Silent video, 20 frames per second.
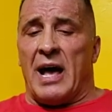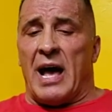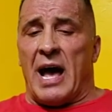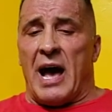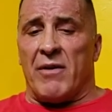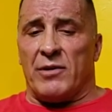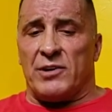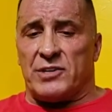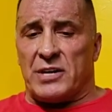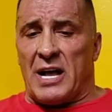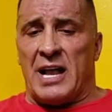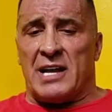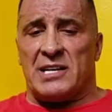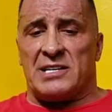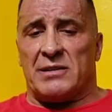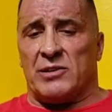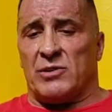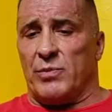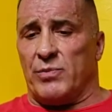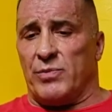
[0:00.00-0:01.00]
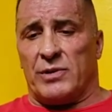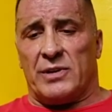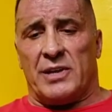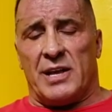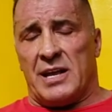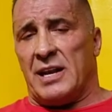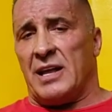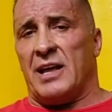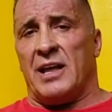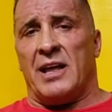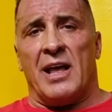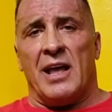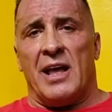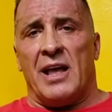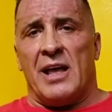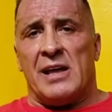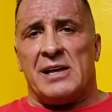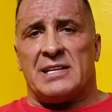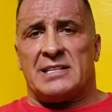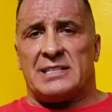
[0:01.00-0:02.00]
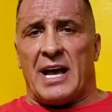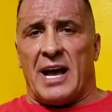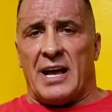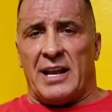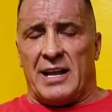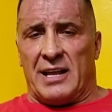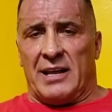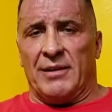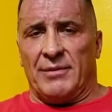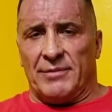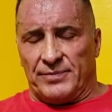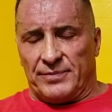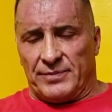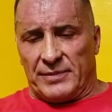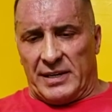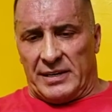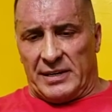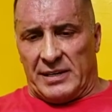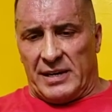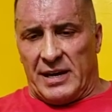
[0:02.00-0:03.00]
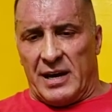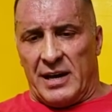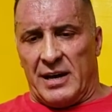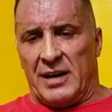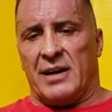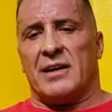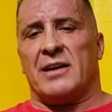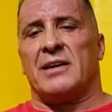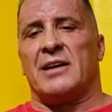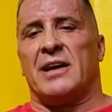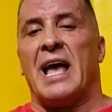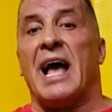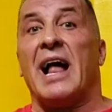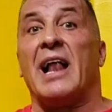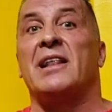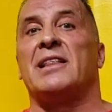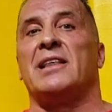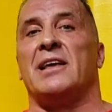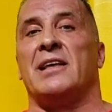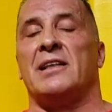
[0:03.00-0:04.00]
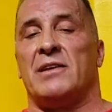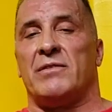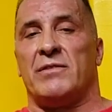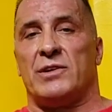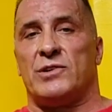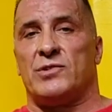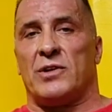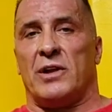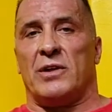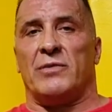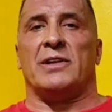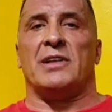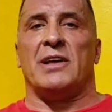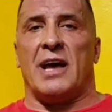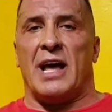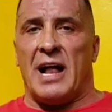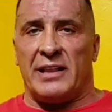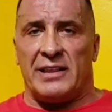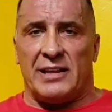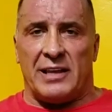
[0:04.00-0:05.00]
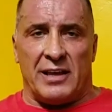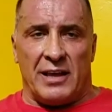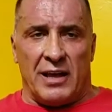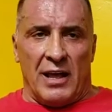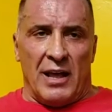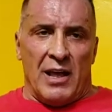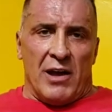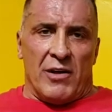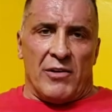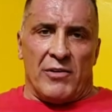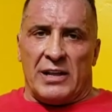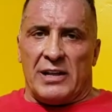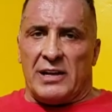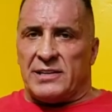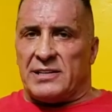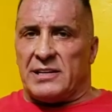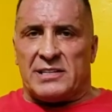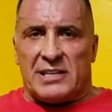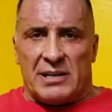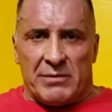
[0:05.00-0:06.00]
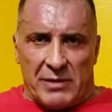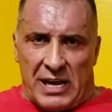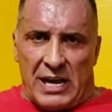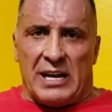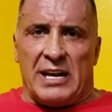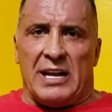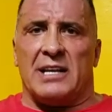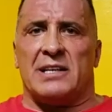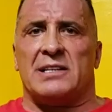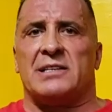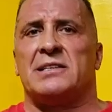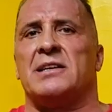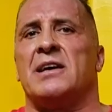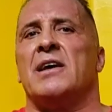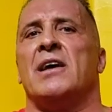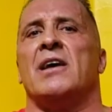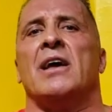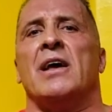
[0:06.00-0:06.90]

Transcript: I would challenge them to put any study that a uh, healthy individual with a healthy renal system, kidneys,